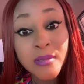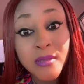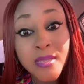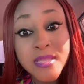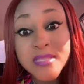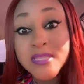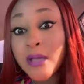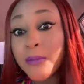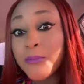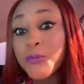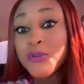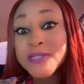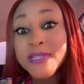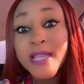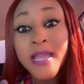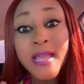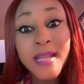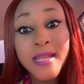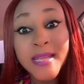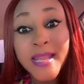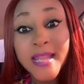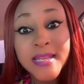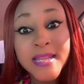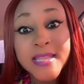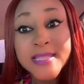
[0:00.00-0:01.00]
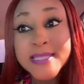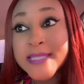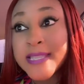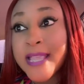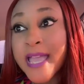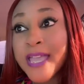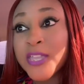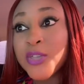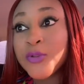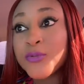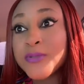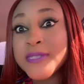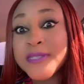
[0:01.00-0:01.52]
It's almost like, it's
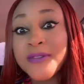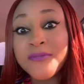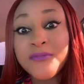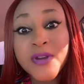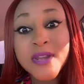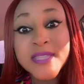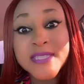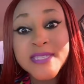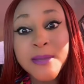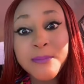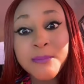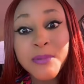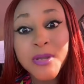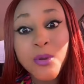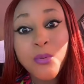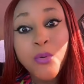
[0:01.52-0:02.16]
like you'd say, for example,